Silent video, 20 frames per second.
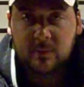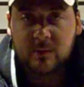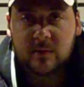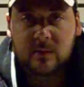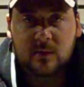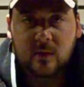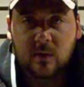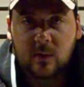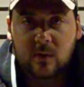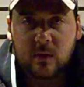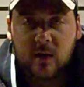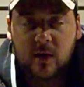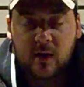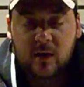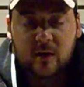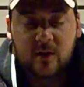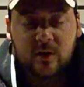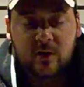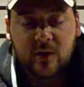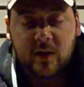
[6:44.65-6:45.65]
So
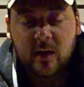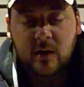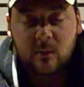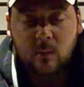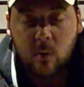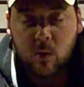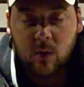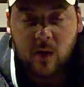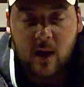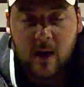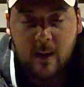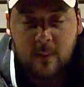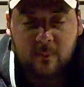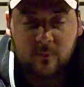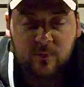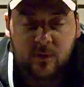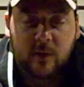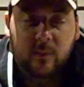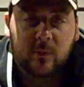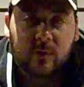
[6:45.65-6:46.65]
you're getting more hop
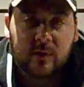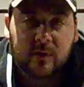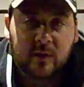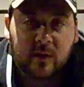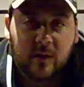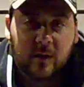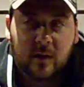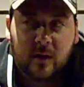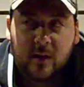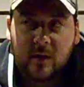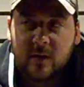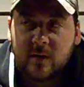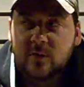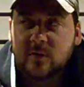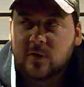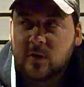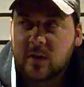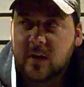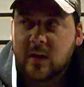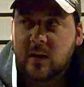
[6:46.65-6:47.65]
flavor in there,
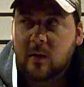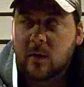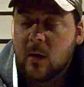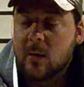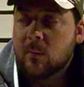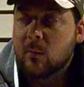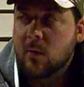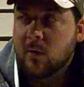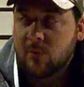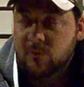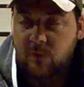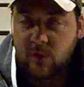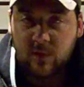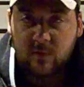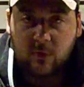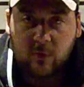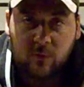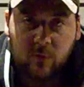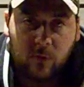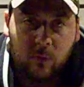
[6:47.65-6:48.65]
so you get a more
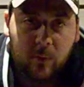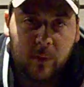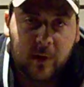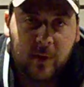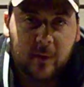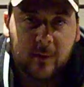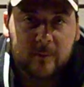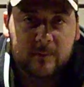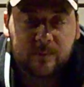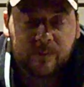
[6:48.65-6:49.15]
flavorful beer.